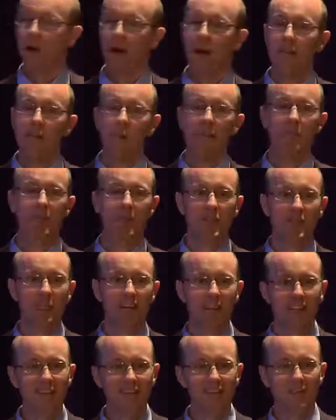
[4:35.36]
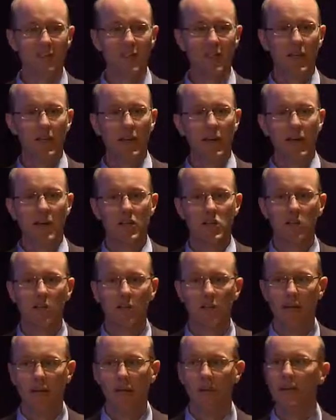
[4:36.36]
And then in particular, the last
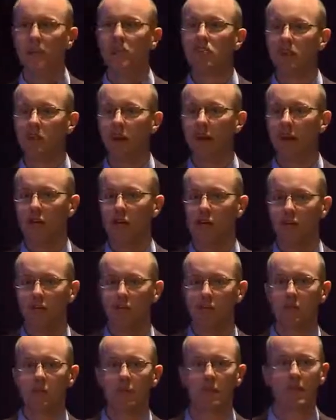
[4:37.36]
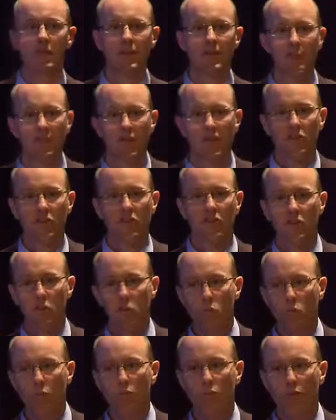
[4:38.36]
one there are interactions.
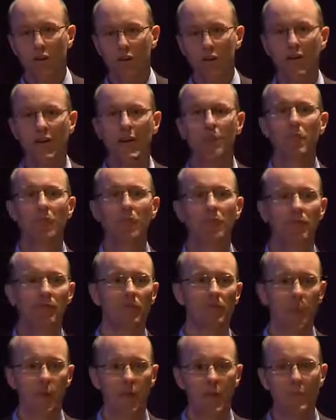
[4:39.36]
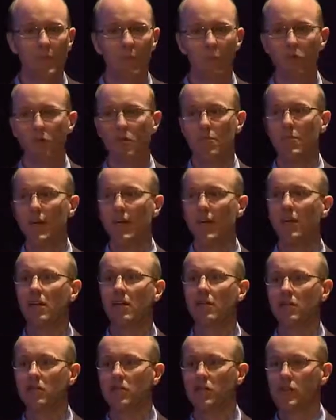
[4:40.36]
So we've got a number of different people who are
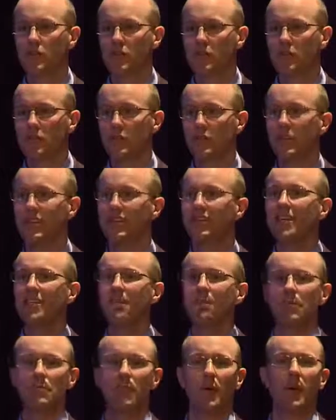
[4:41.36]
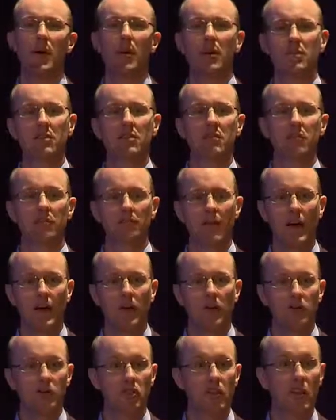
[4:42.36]
making decisions in different parts of the
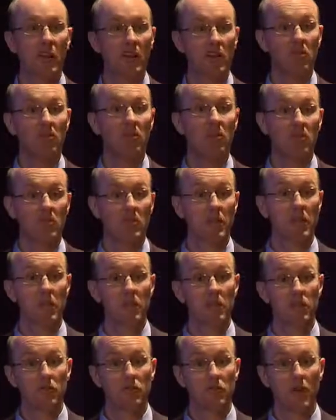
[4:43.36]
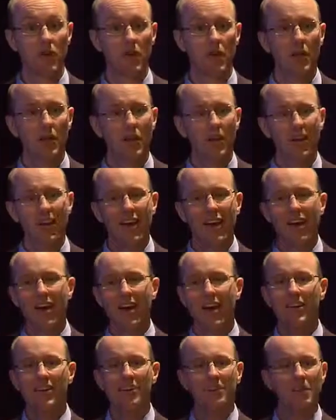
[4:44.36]
value chain across the industry.
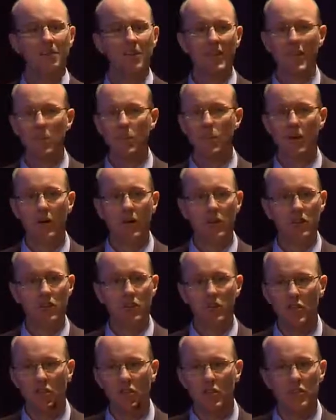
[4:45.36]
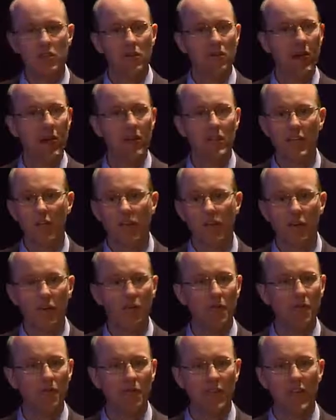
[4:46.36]
And some of these biases are interacting and
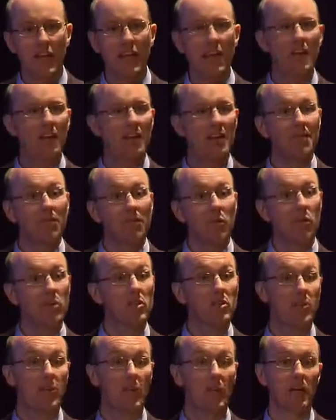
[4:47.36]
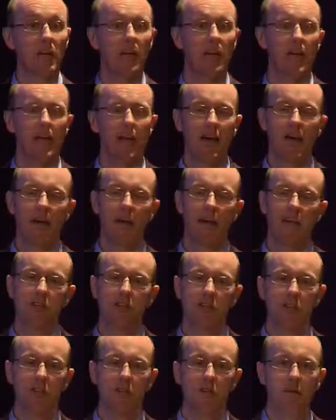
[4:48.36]
offsetting and influencing
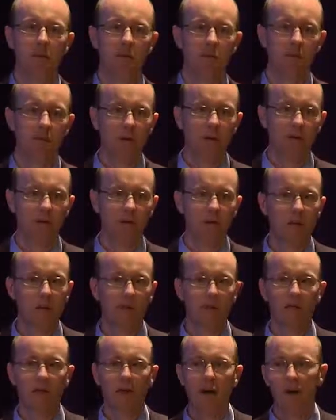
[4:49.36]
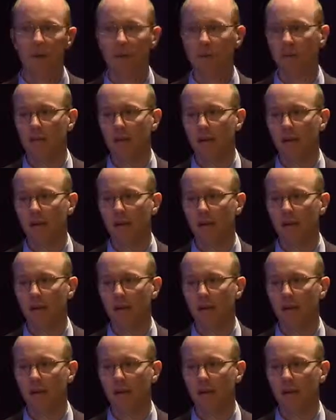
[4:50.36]
each other as we interact